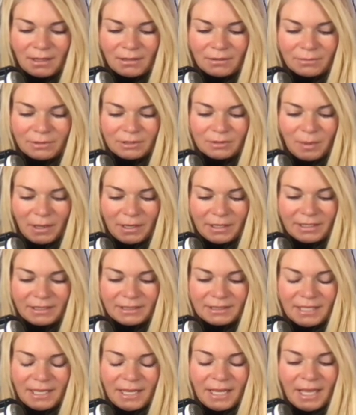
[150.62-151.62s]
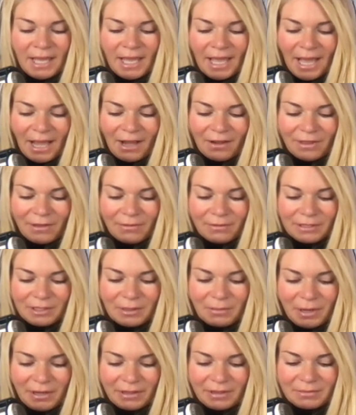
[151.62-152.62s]
respondents how they would
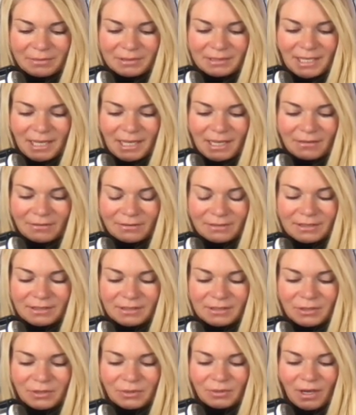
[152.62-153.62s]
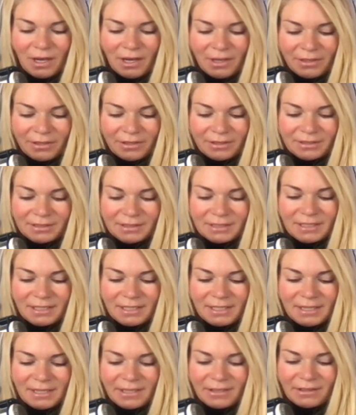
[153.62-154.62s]
compare themselves to others
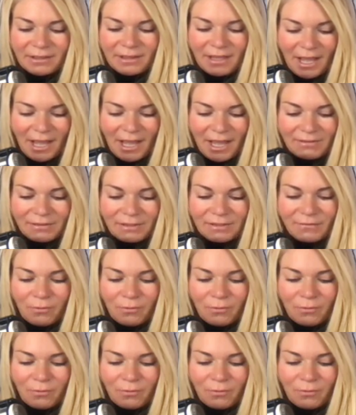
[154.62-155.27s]
in their lives,